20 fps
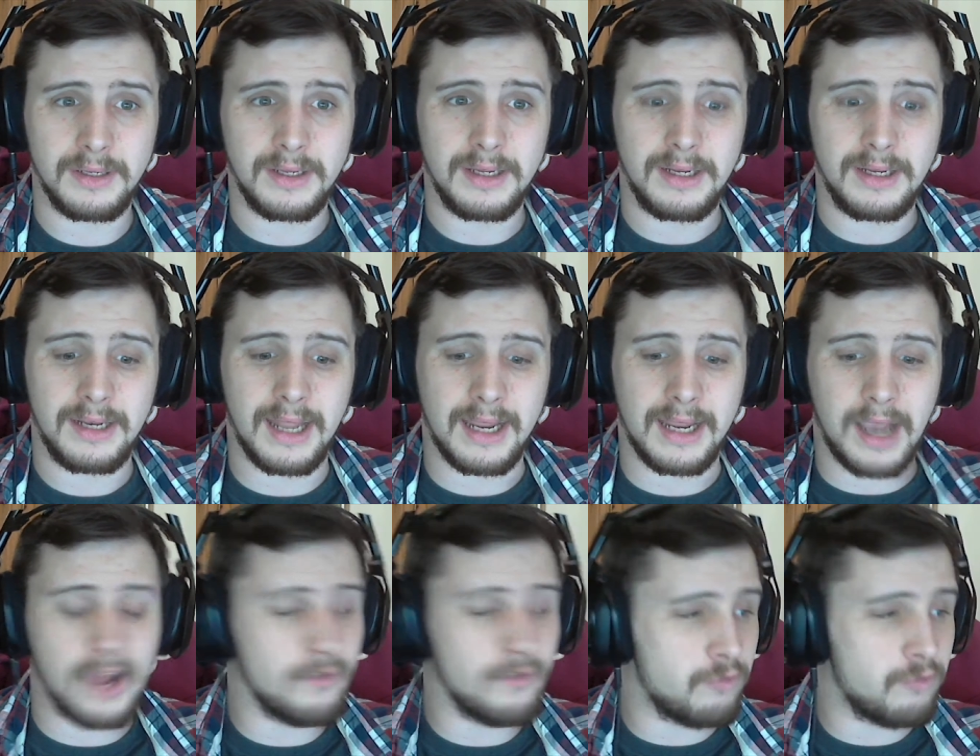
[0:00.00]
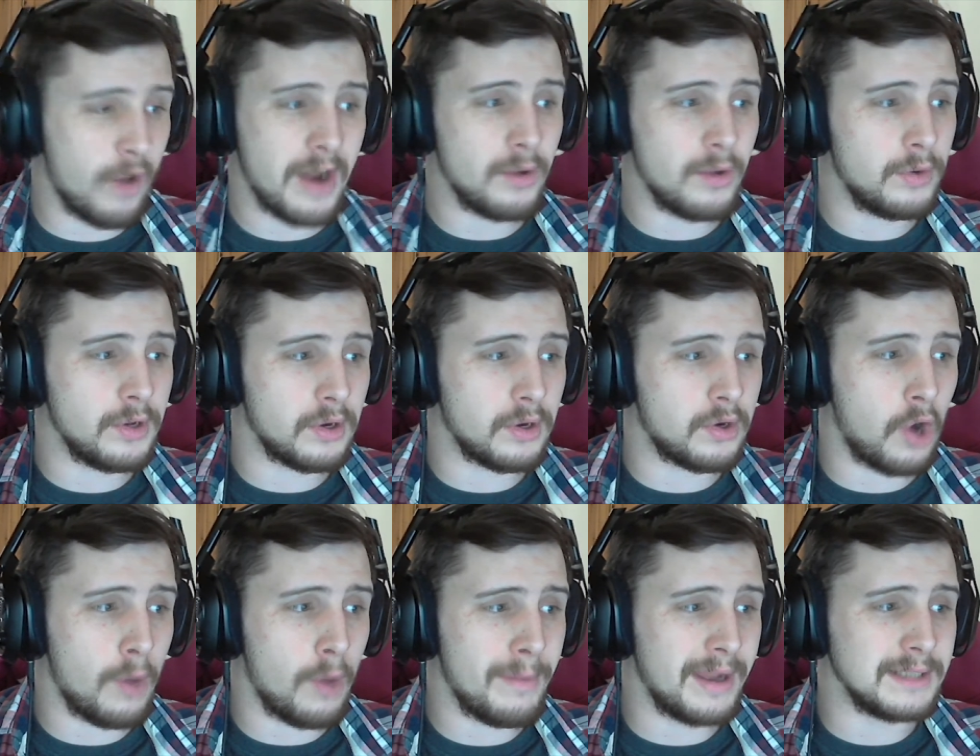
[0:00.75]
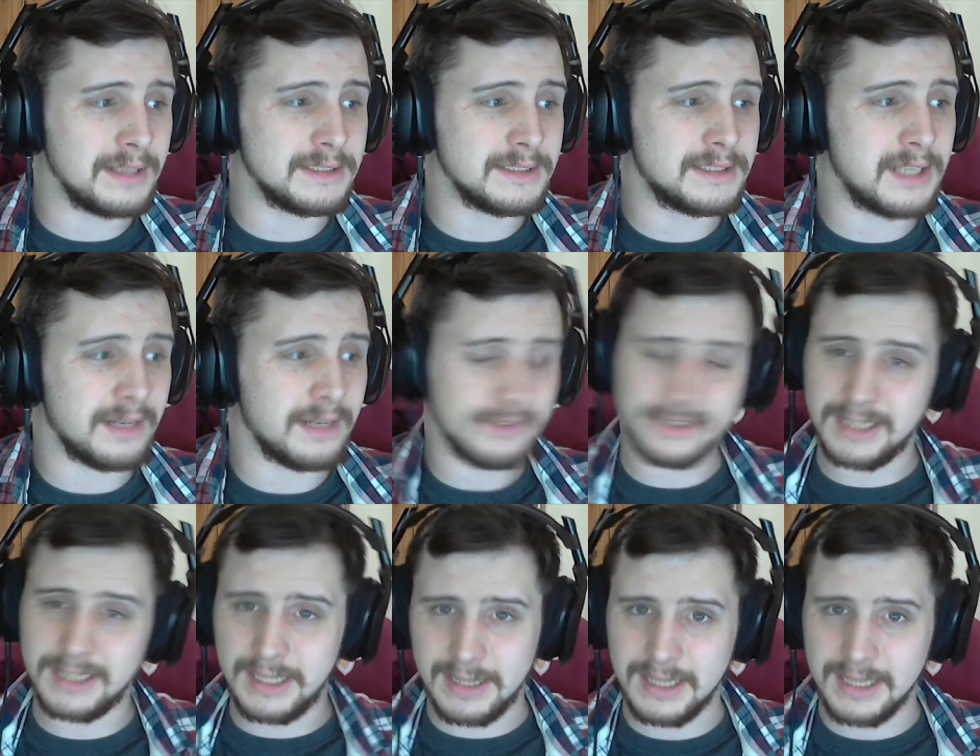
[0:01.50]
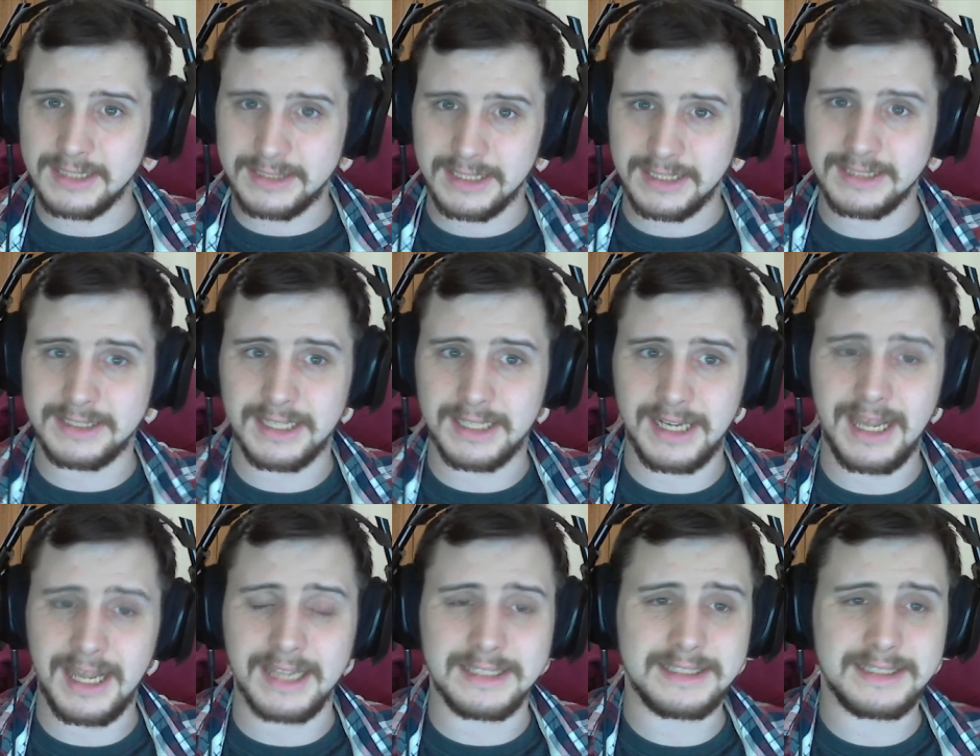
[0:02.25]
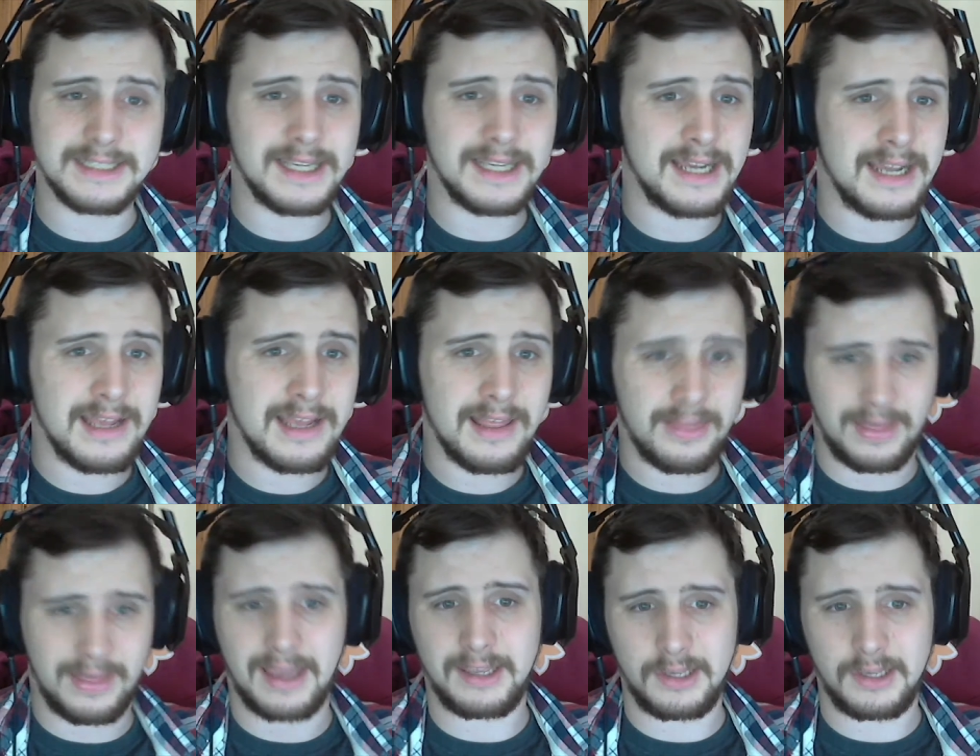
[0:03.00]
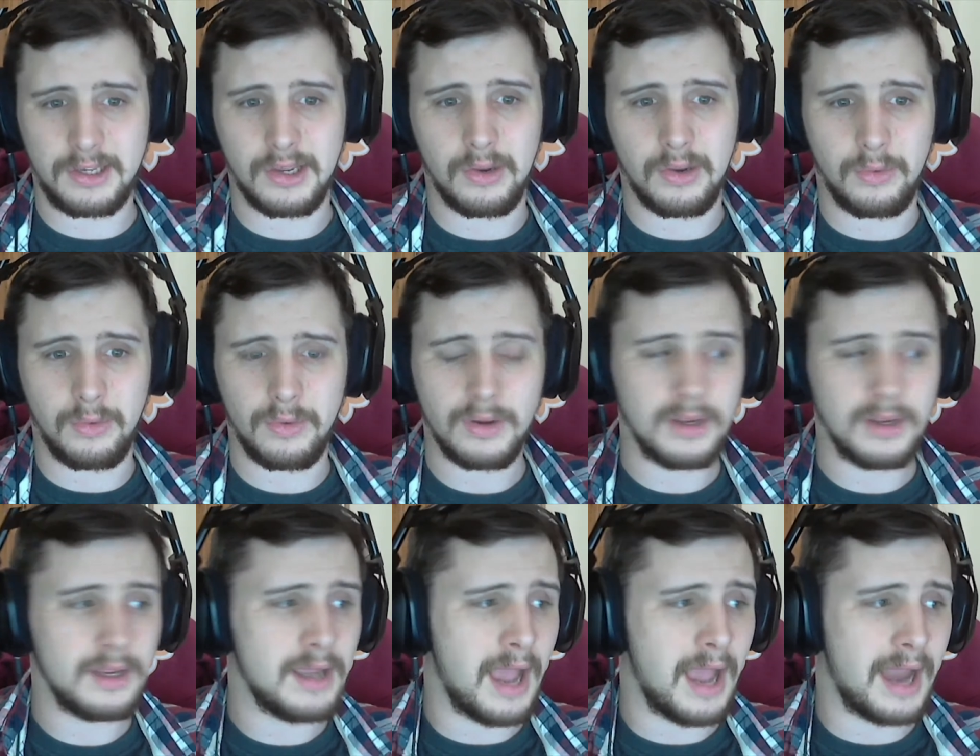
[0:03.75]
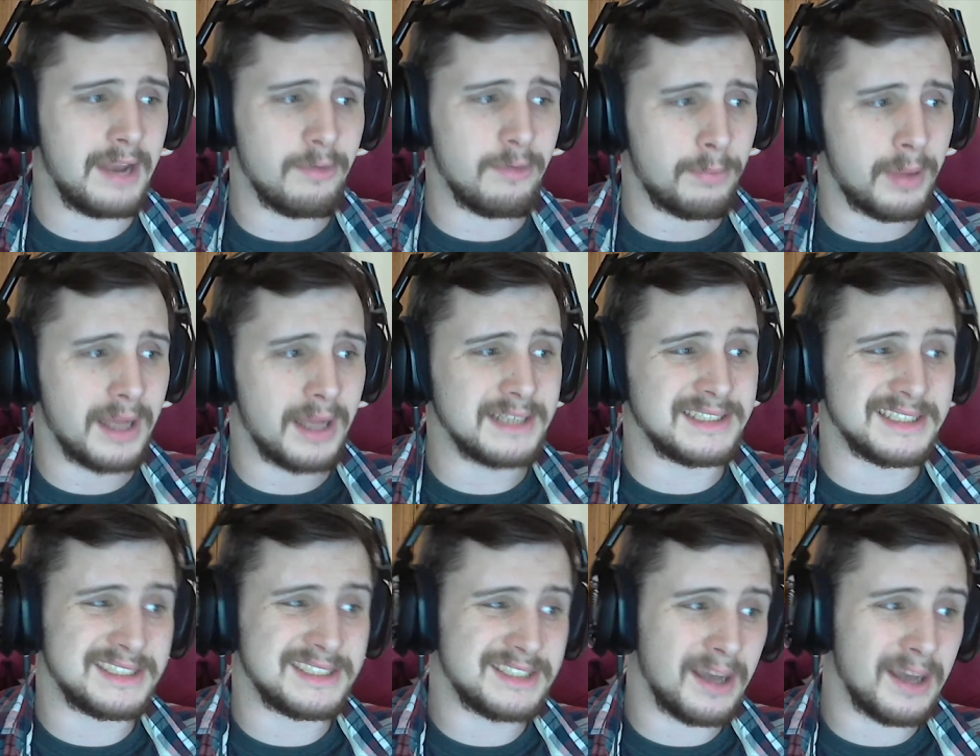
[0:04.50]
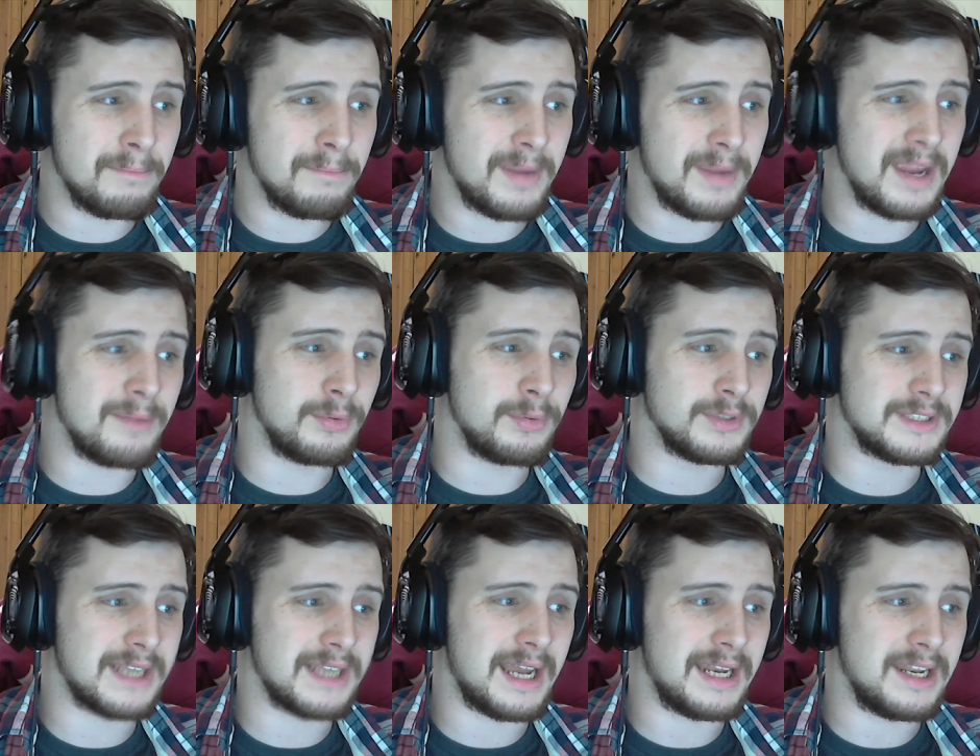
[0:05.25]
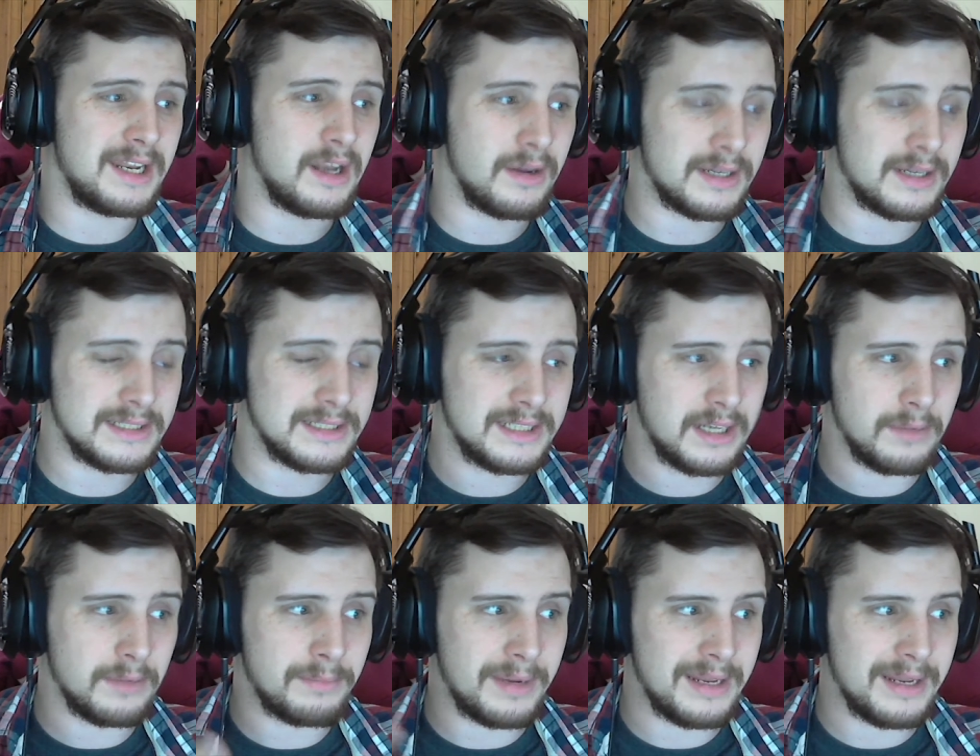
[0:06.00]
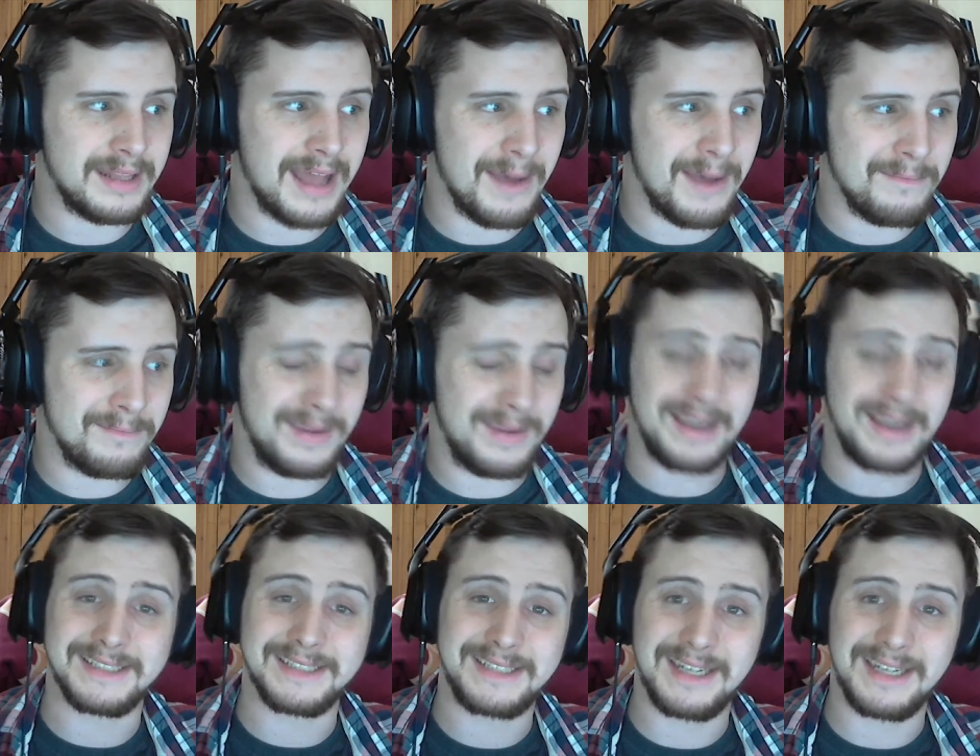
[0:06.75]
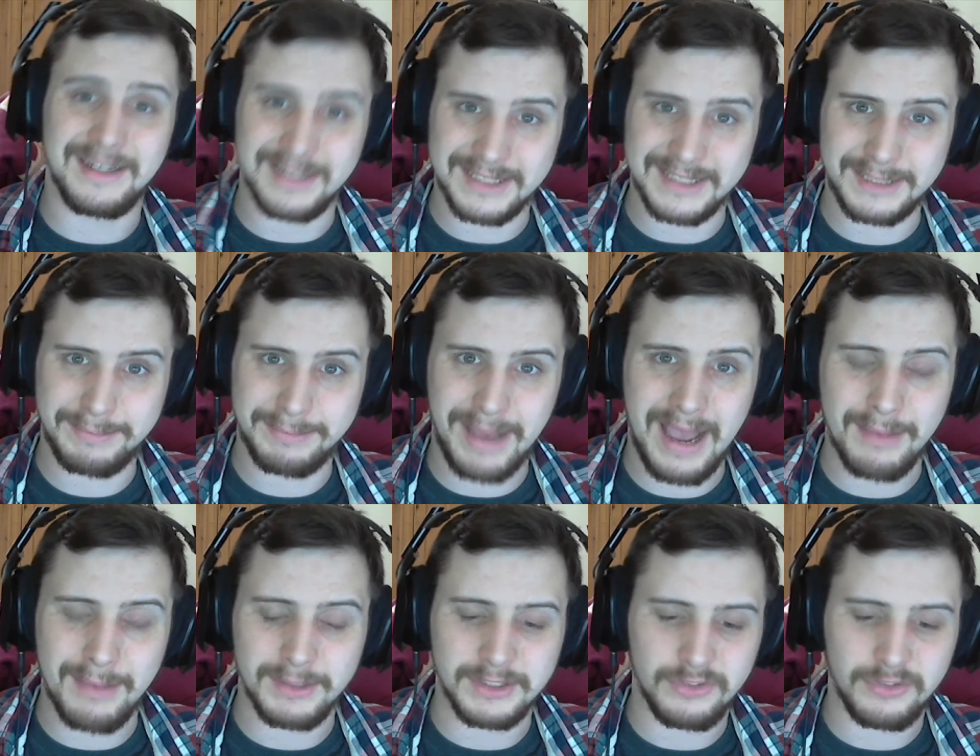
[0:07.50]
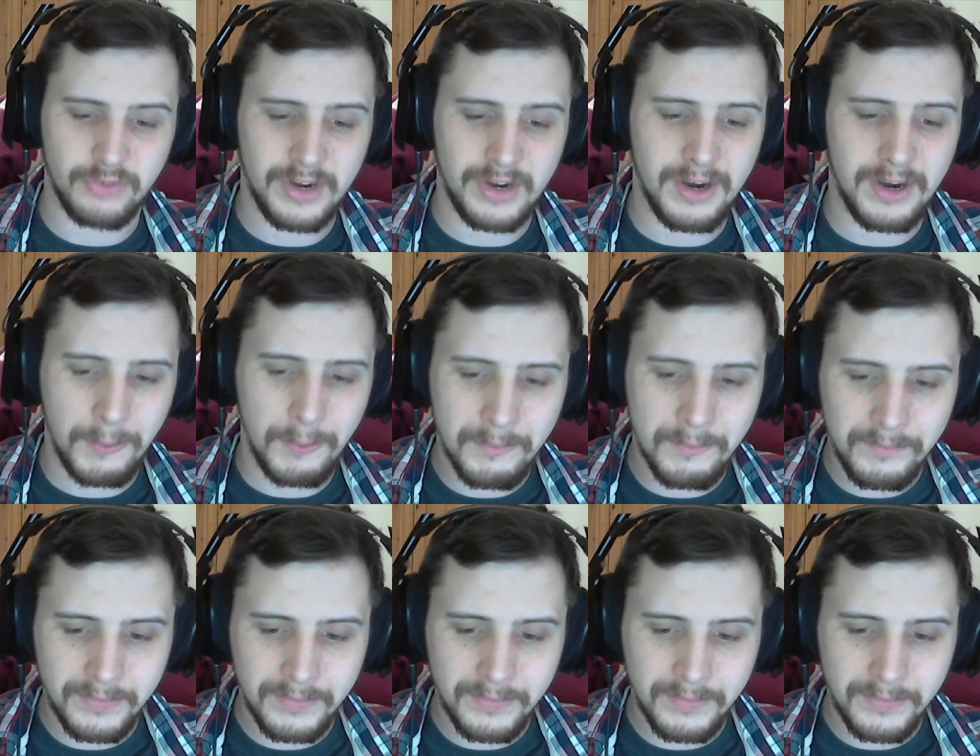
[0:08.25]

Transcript: Like, I've read all your comments and I've seen this, this, and this. Thank you and he replies to some people, sadly, you know, because you know being that big, it's kind of the spam isn't real.